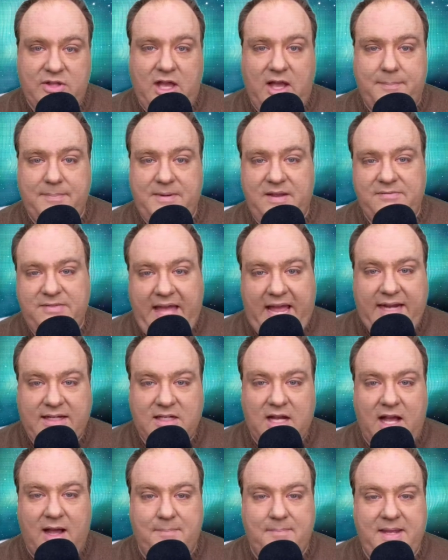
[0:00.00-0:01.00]
copy of that
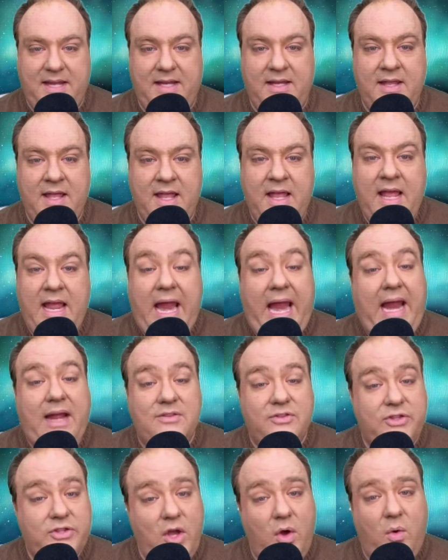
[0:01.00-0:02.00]
copy,
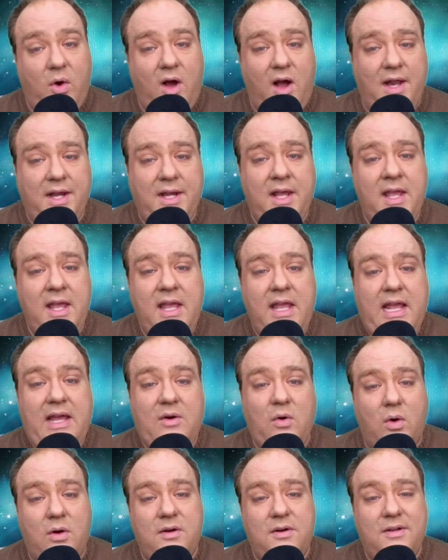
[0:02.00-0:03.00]
and so on, in
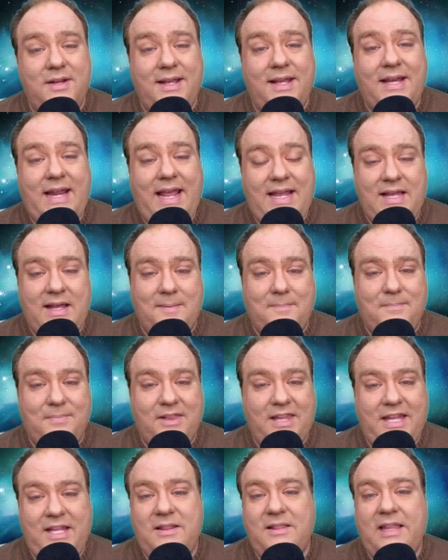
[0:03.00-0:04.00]
order to get a
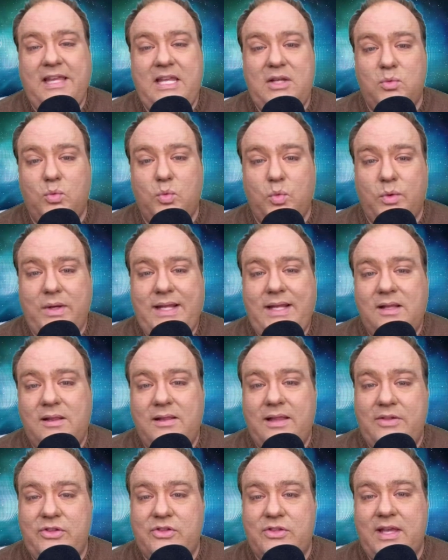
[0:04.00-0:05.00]
completely
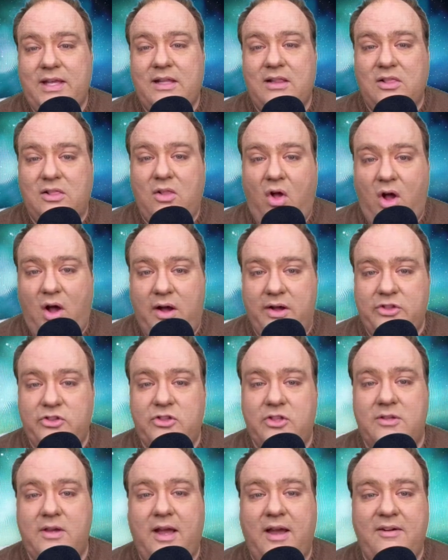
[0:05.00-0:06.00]
realistic
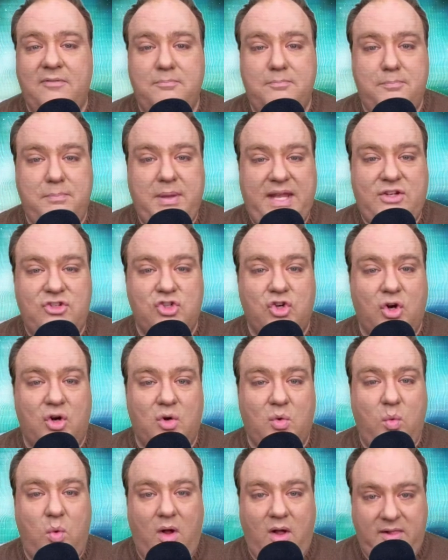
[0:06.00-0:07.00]
loss of picture
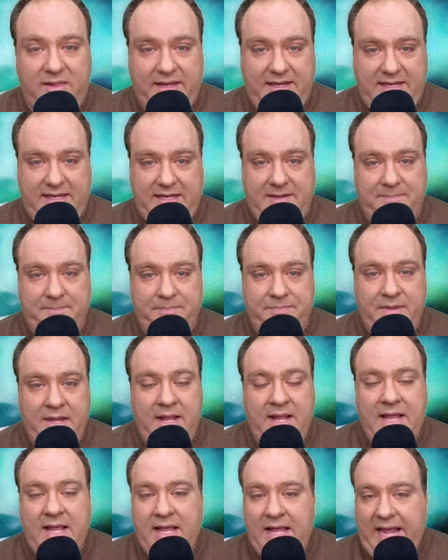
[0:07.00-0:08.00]
quality.
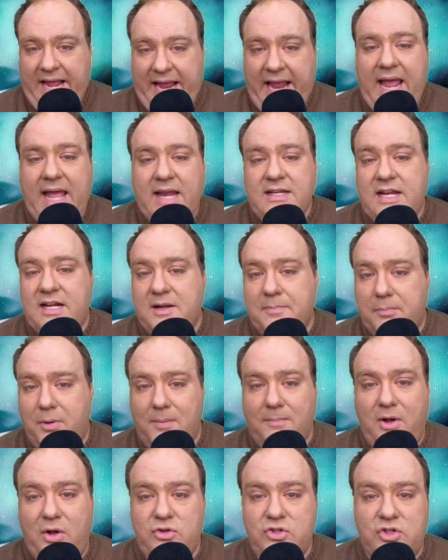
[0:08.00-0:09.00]
And in a
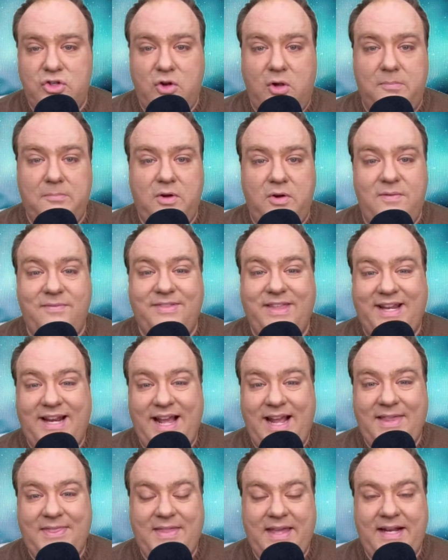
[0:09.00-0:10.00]
promotional move that
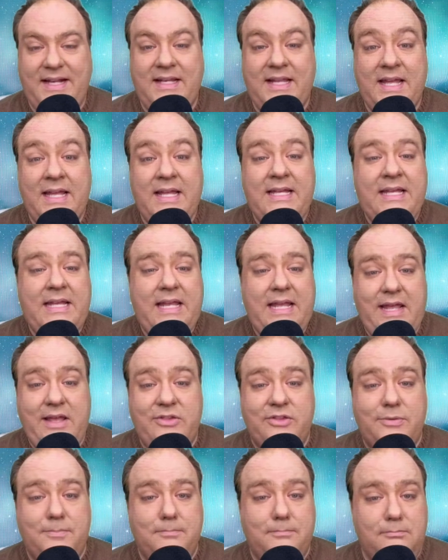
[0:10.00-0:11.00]
I think
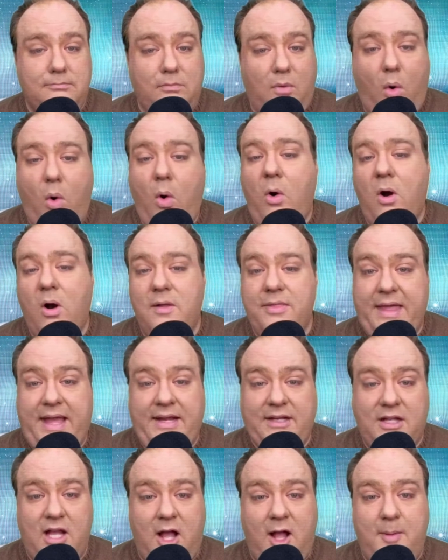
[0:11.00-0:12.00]
is more
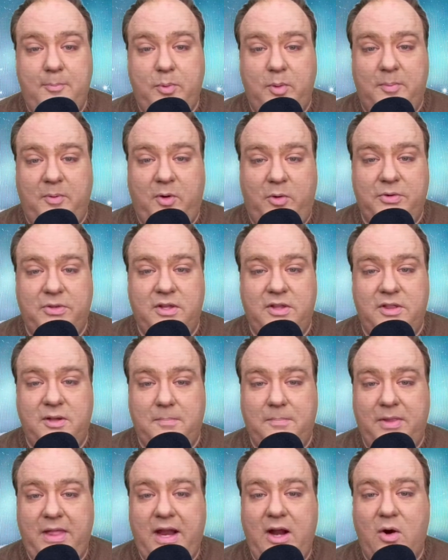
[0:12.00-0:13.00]
than comparable to the
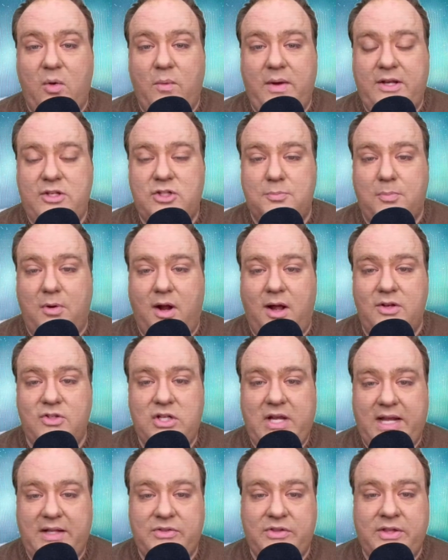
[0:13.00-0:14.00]
Blair Witch
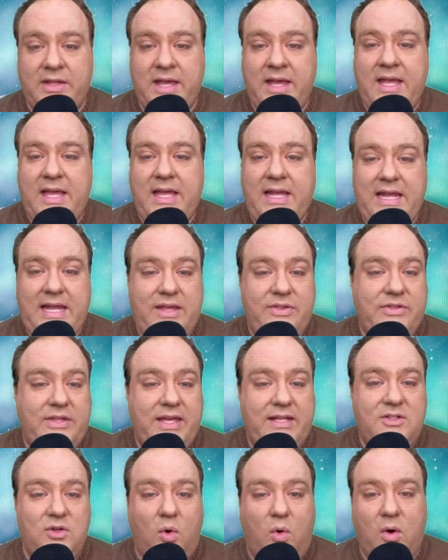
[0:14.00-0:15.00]
Project's Is
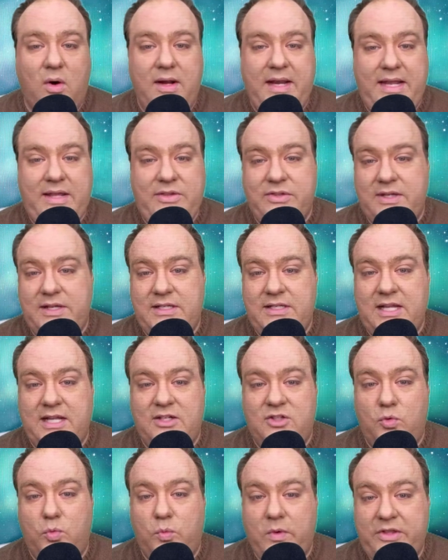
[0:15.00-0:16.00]
It or Isn't
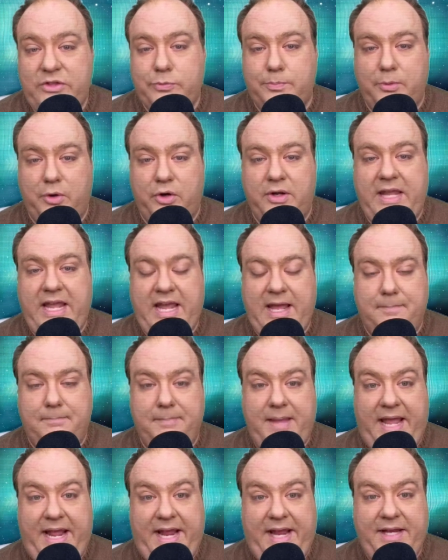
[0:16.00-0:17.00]
It Whisper
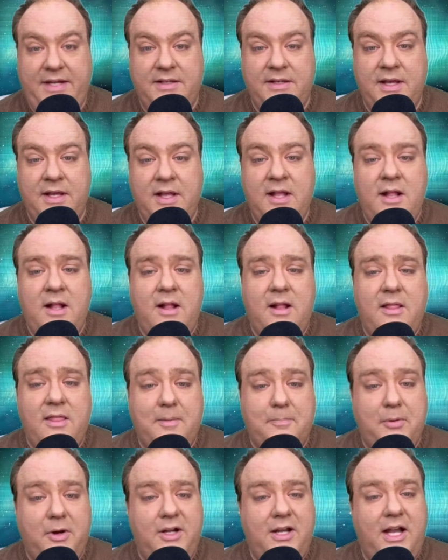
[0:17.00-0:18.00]
campaign, the
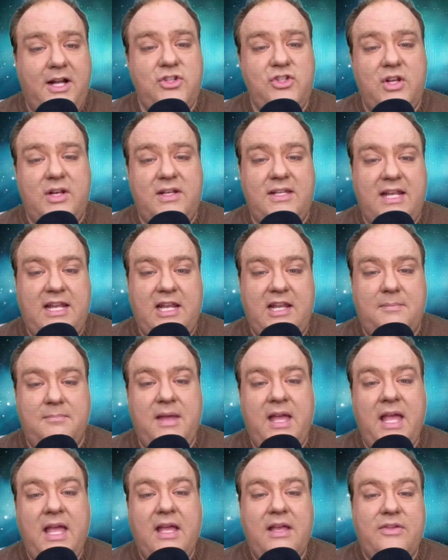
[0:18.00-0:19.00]
production team
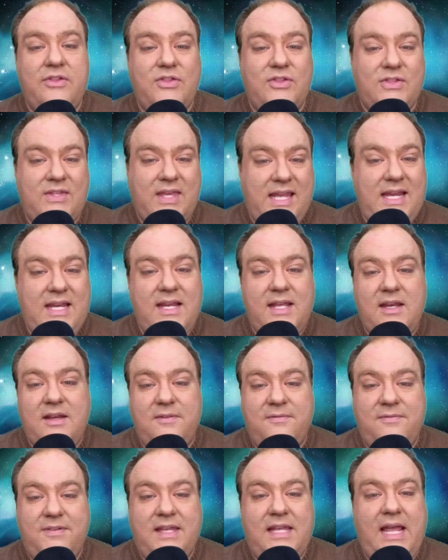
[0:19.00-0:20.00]
seeded
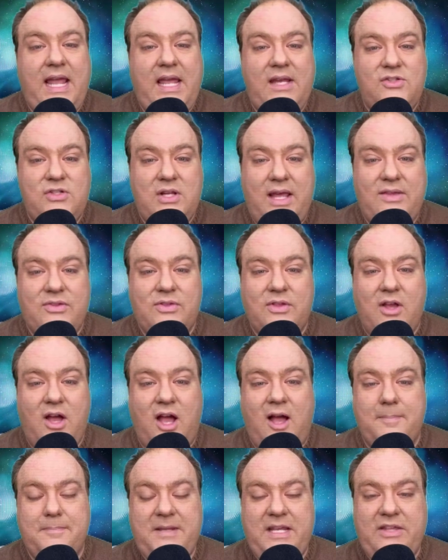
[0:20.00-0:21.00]
VHS
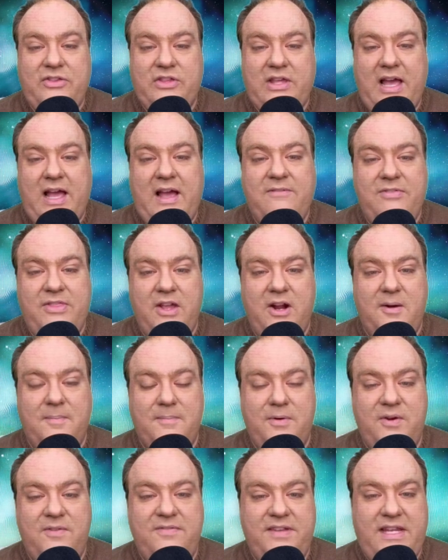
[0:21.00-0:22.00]
copies of their
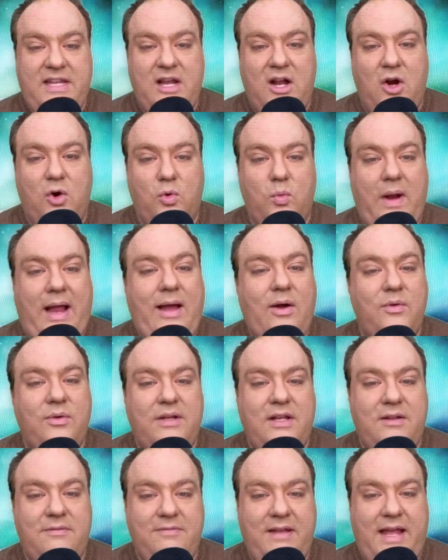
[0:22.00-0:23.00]
movie around
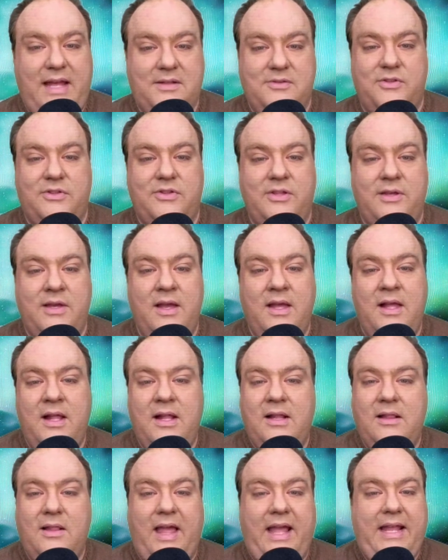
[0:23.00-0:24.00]
events,
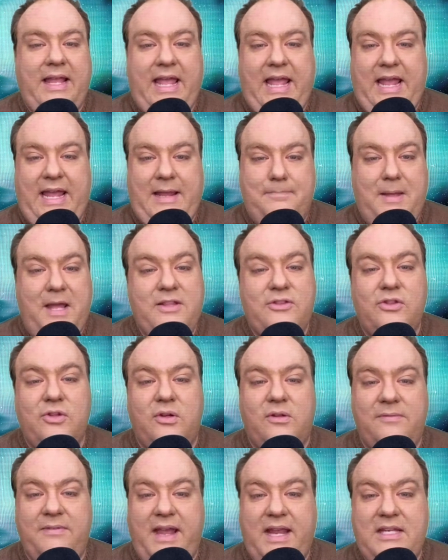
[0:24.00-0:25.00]
like a
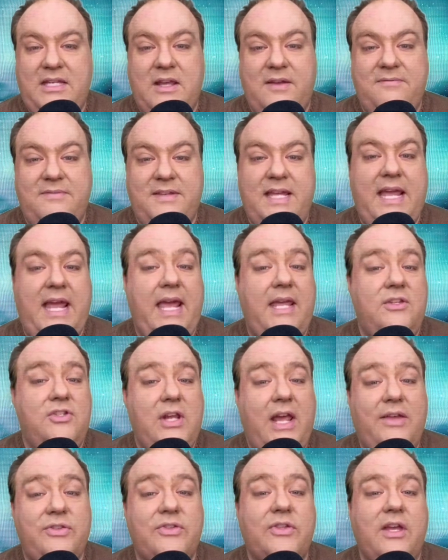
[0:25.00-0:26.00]
Pennsylvania
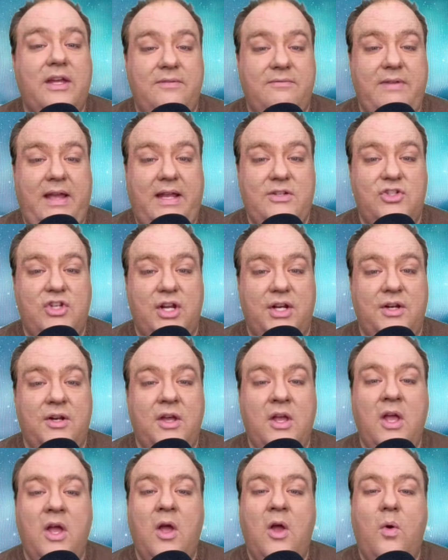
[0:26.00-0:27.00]
VHS convention
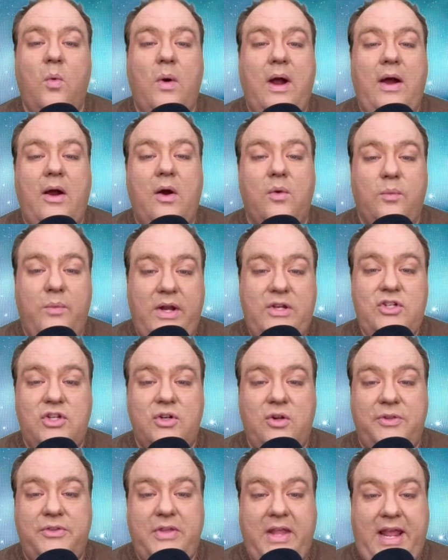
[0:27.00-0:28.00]
where
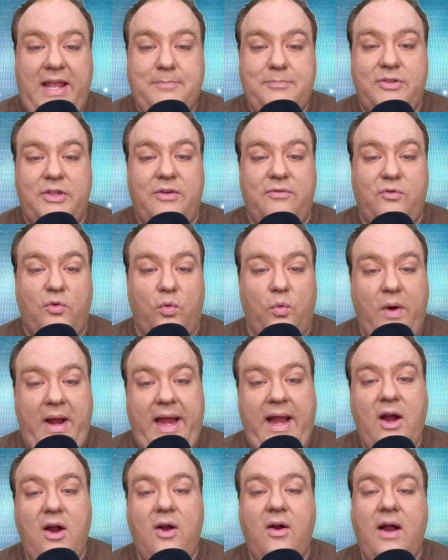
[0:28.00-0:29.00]
original tapes of
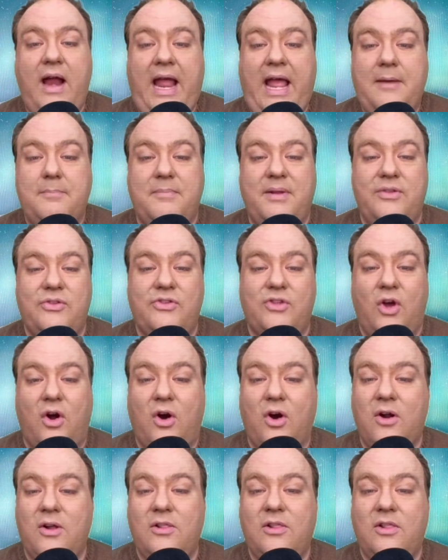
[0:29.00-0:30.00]
rare and
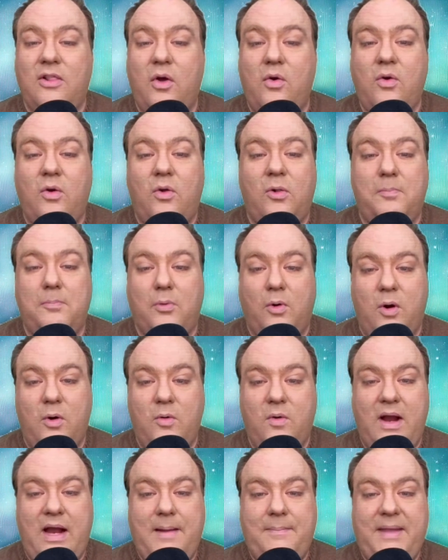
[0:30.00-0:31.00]
bizarre local
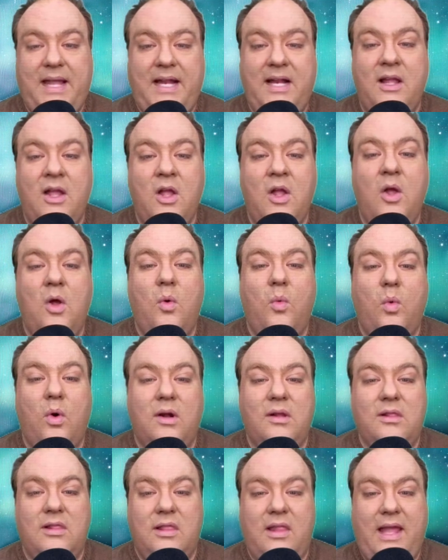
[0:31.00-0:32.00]
programming
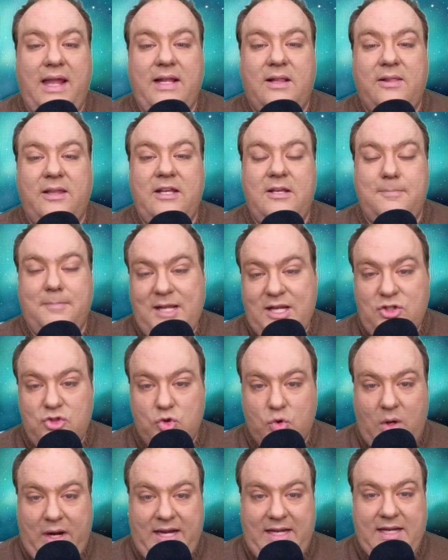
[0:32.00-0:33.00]
were likely to be
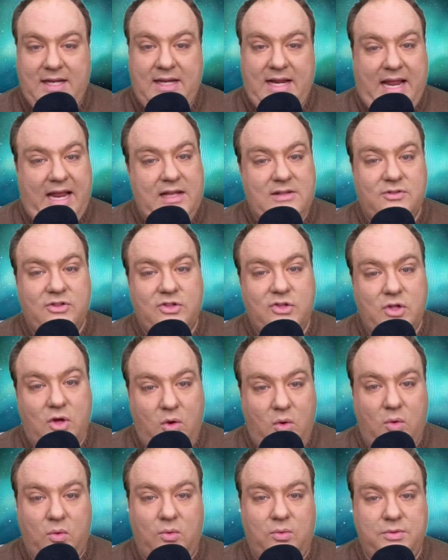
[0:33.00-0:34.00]
traded and
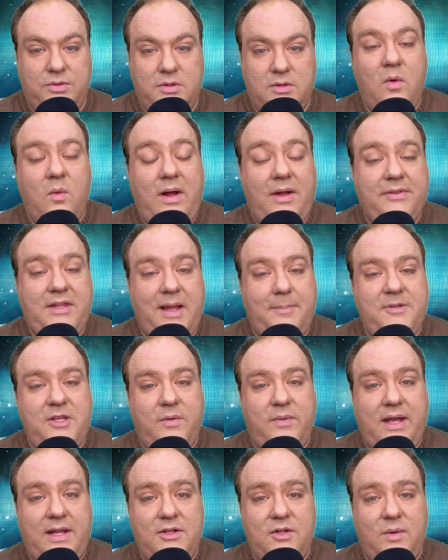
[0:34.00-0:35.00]
sold. While
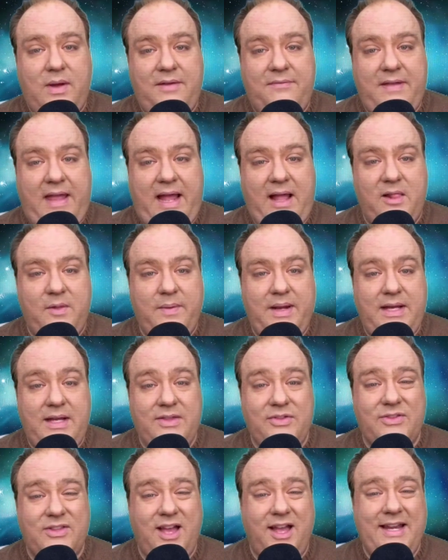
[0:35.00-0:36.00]
WNUF Halloween
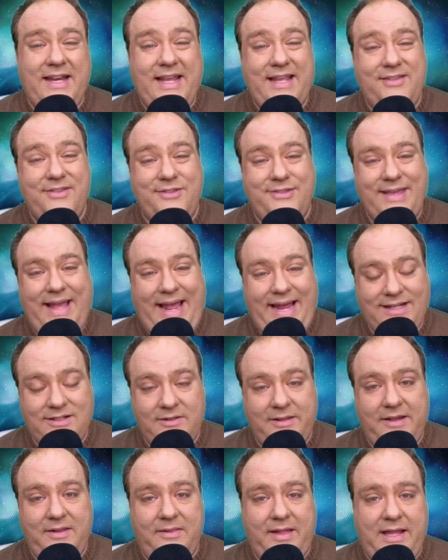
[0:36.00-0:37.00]
is not
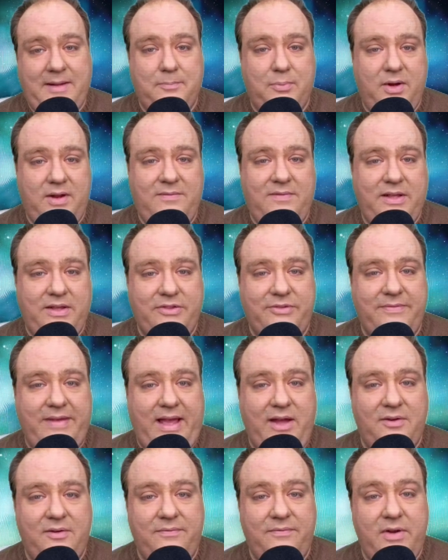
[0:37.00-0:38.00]
exactly like previous
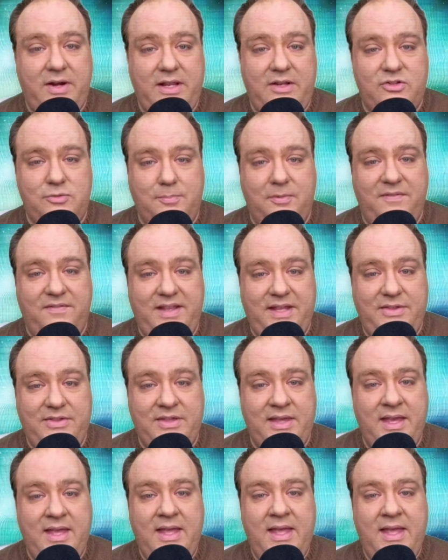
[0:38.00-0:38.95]
found footage movies,